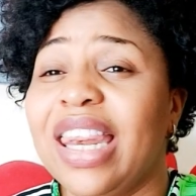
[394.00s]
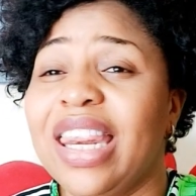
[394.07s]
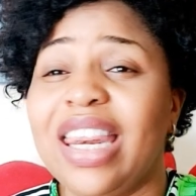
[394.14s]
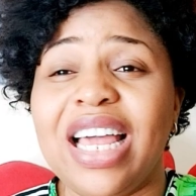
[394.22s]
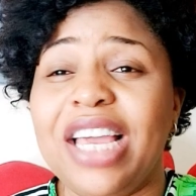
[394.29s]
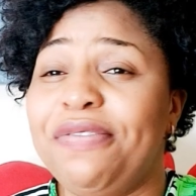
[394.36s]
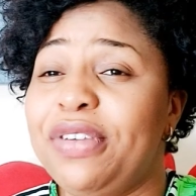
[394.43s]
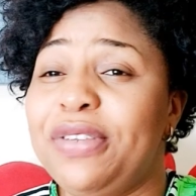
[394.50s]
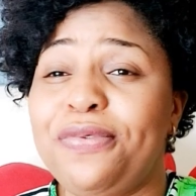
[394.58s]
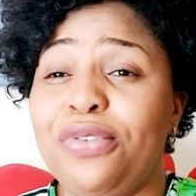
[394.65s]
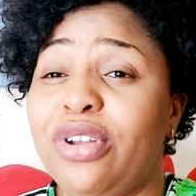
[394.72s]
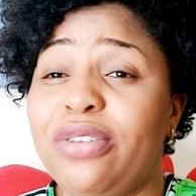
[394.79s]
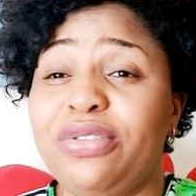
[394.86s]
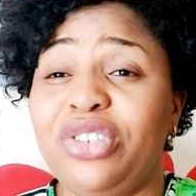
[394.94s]
Life is
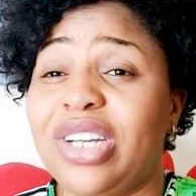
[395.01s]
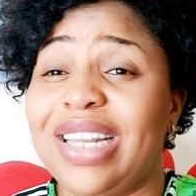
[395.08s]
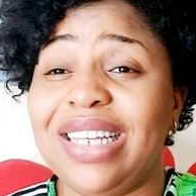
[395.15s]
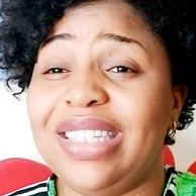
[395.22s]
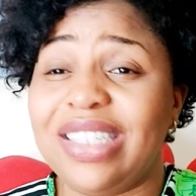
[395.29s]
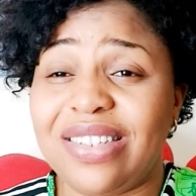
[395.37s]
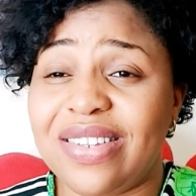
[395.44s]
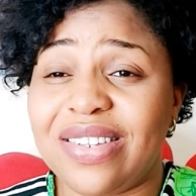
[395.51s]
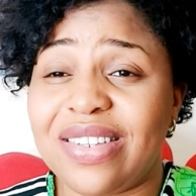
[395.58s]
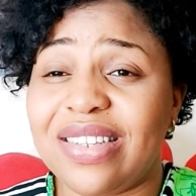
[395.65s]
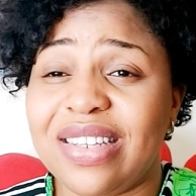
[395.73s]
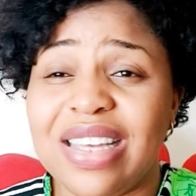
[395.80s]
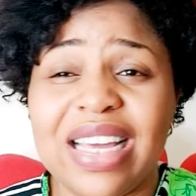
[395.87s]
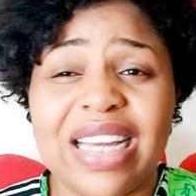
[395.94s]
full of challenges
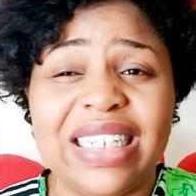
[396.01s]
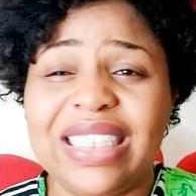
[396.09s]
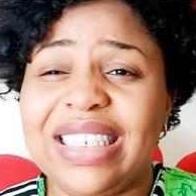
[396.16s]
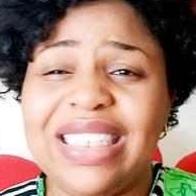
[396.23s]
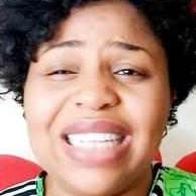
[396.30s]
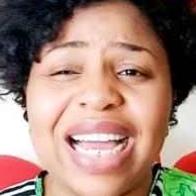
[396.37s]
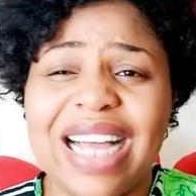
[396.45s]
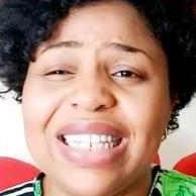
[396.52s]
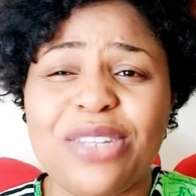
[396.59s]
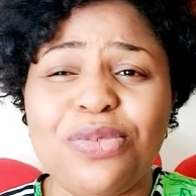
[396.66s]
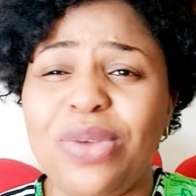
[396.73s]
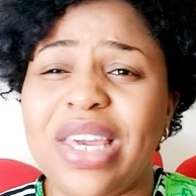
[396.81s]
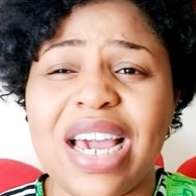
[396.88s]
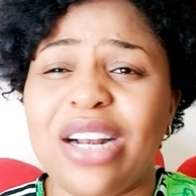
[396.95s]

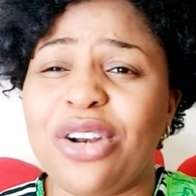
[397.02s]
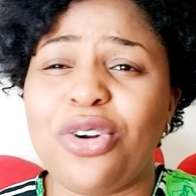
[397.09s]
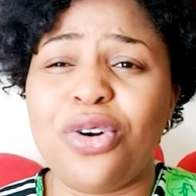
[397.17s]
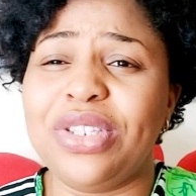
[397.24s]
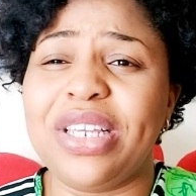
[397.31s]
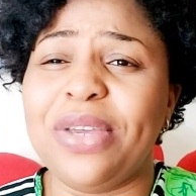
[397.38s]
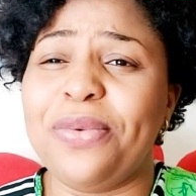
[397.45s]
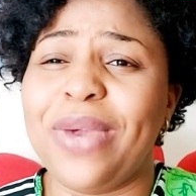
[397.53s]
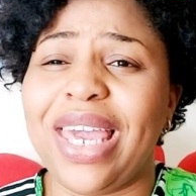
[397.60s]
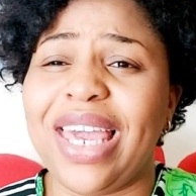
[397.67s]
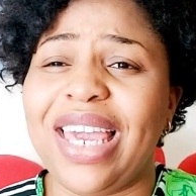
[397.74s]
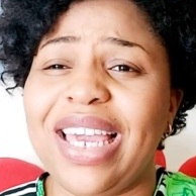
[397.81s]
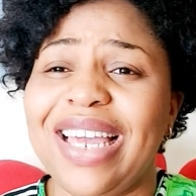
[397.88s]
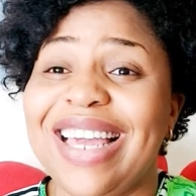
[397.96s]
that we can't cut
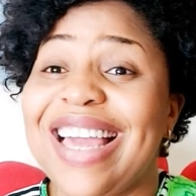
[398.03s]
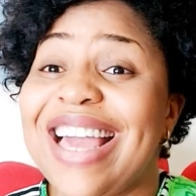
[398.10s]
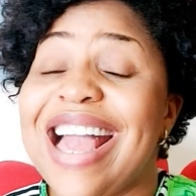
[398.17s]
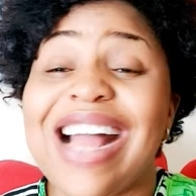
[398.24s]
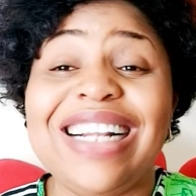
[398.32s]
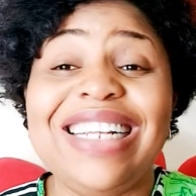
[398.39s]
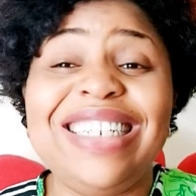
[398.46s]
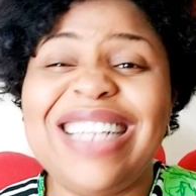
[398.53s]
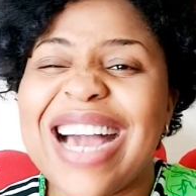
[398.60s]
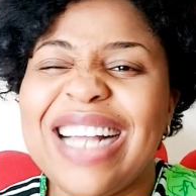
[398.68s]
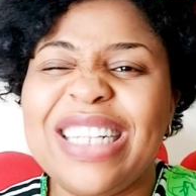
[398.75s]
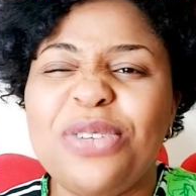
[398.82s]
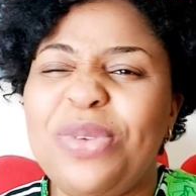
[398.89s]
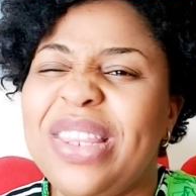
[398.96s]
away,
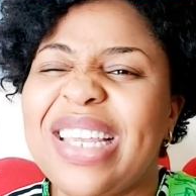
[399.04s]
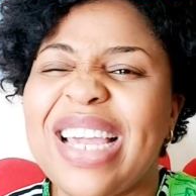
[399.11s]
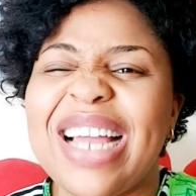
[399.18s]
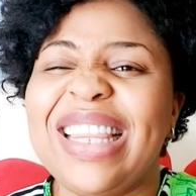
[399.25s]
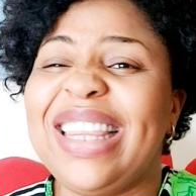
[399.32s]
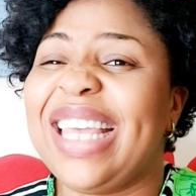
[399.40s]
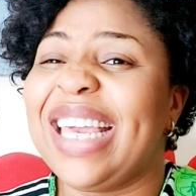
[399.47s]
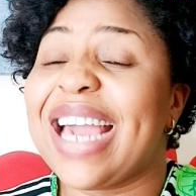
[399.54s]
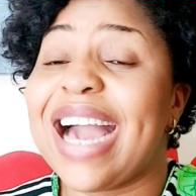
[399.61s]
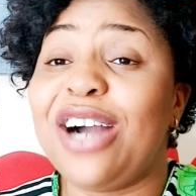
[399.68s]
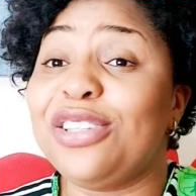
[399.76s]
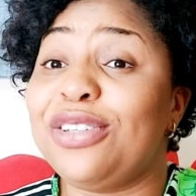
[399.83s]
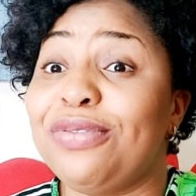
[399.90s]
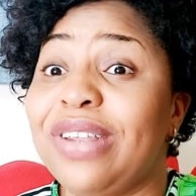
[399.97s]
that we can't take
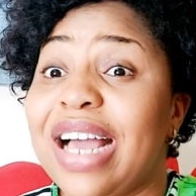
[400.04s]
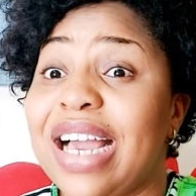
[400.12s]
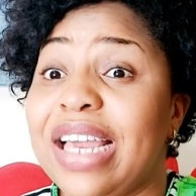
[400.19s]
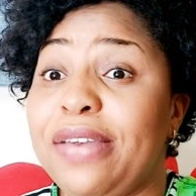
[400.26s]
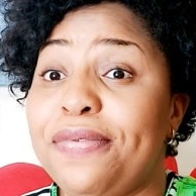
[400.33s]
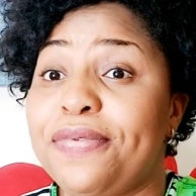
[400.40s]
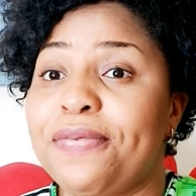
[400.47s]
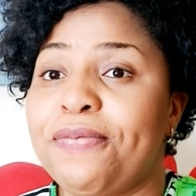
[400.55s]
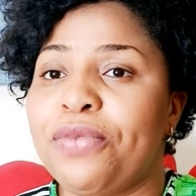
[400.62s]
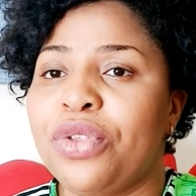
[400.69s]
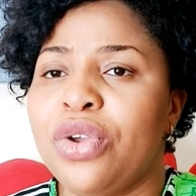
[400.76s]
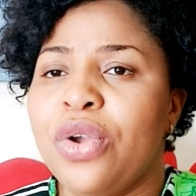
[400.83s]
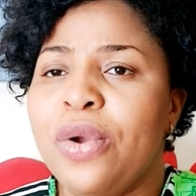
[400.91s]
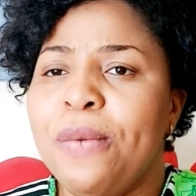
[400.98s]
out of life.
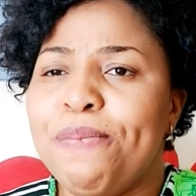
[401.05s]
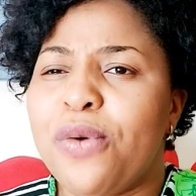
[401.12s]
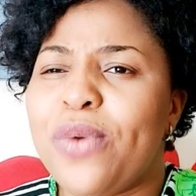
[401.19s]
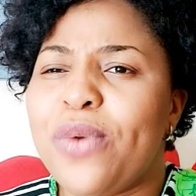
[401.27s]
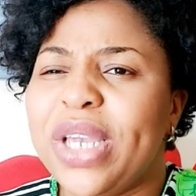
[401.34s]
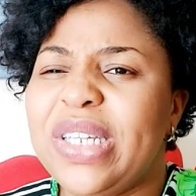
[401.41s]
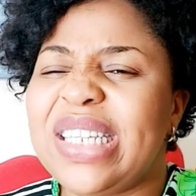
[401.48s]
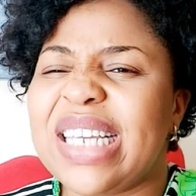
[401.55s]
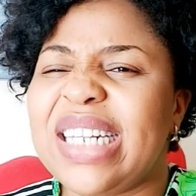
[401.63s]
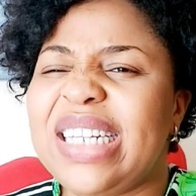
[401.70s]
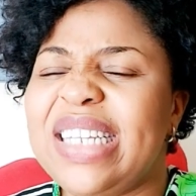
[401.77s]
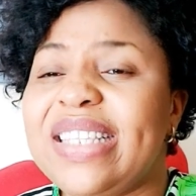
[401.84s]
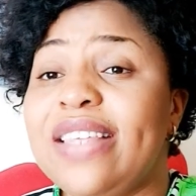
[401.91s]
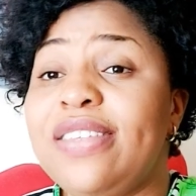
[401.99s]
But when you say
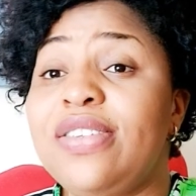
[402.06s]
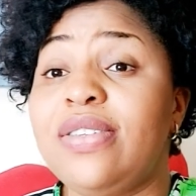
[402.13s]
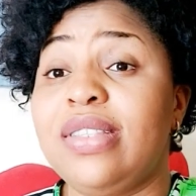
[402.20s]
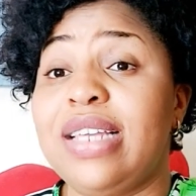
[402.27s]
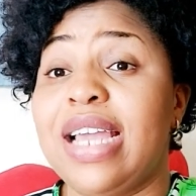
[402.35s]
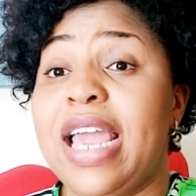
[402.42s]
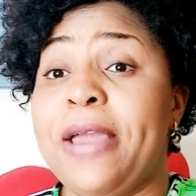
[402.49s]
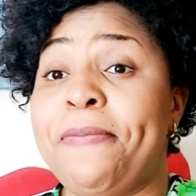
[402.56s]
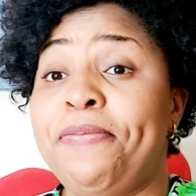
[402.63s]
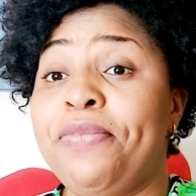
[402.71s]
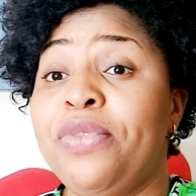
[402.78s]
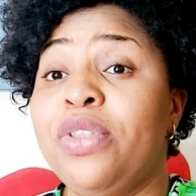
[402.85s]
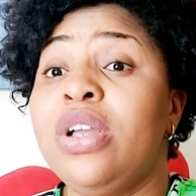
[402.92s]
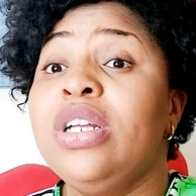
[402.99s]
these things to
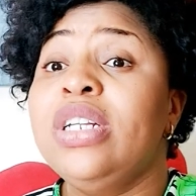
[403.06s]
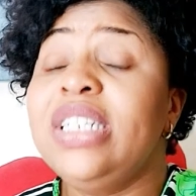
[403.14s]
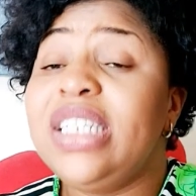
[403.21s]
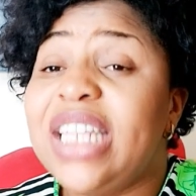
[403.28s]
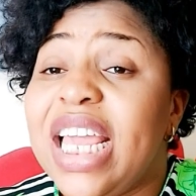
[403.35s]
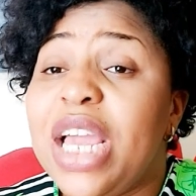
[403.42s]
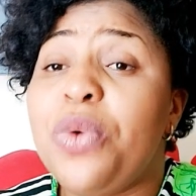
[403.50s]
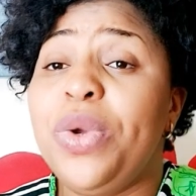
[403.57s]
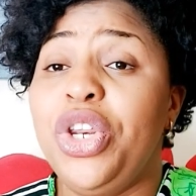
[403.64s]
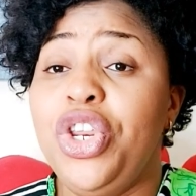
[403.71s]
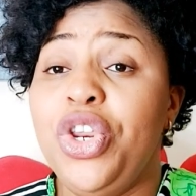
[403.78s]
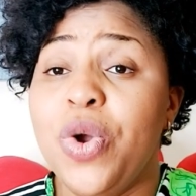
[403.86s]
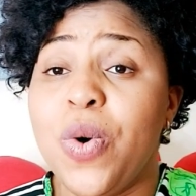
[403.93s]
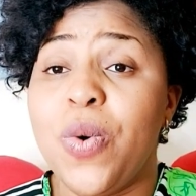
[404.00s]
them, they will
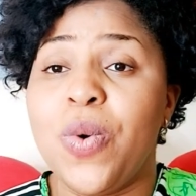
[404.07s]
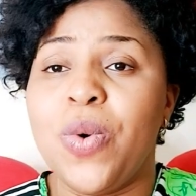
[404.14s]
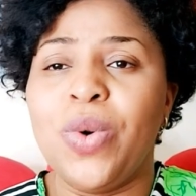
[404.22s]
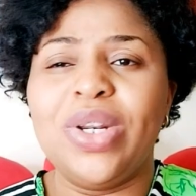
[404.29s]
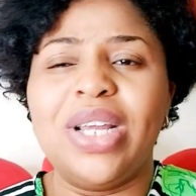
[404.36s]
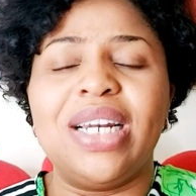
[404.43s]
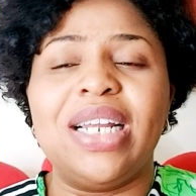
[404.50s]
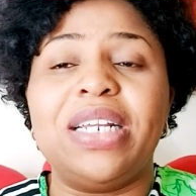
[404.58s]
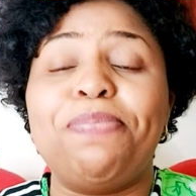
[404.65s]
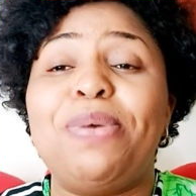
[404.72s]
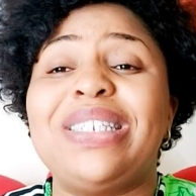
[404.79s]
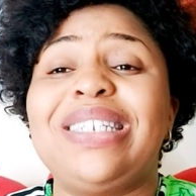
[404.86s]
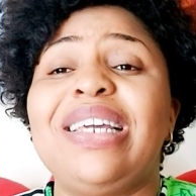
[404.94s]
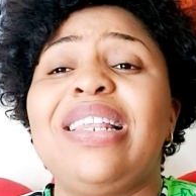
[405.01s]
know that at a
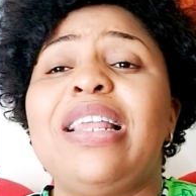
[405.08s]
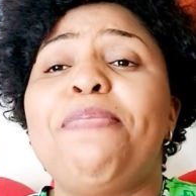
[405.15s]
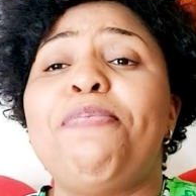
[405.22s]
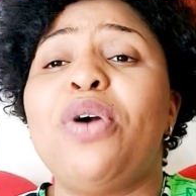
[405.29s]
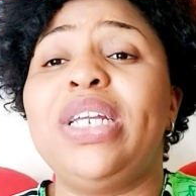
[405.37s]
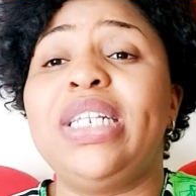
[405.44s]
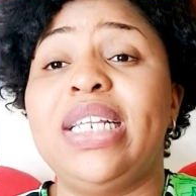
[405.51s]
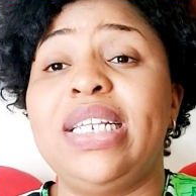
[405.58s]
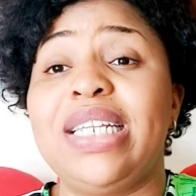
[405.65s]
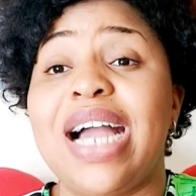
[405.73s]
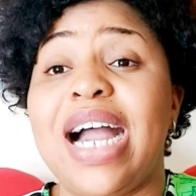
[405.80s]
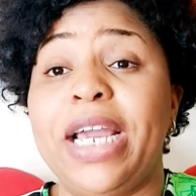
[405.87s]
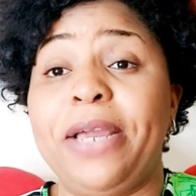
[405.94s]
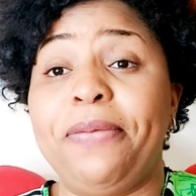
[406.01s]
particular point in
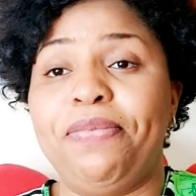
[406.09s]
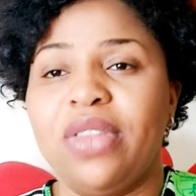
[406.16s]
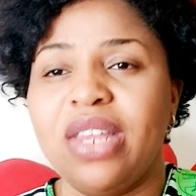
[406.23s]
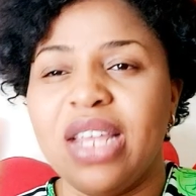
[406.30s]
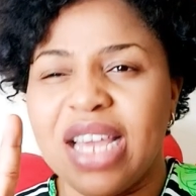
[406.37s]
time,